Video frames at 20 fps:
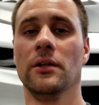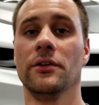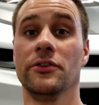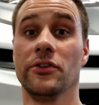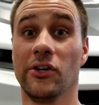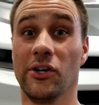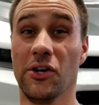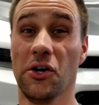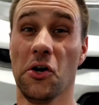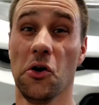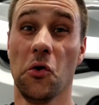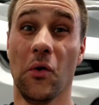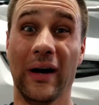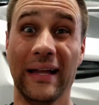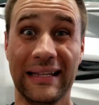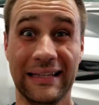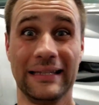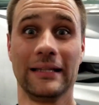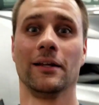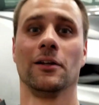to go
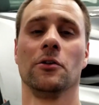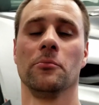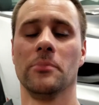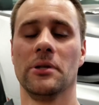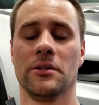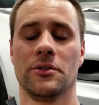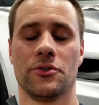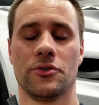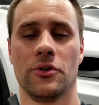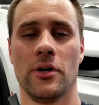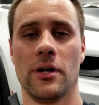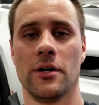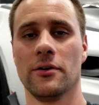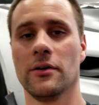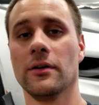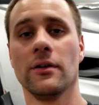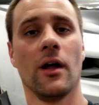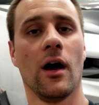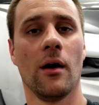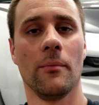a little bit
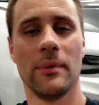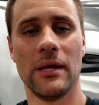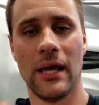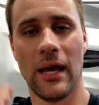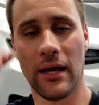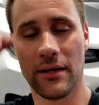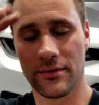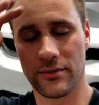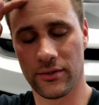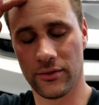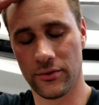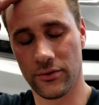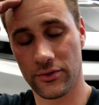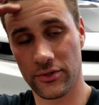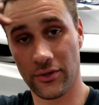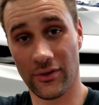straighter and not be as loose.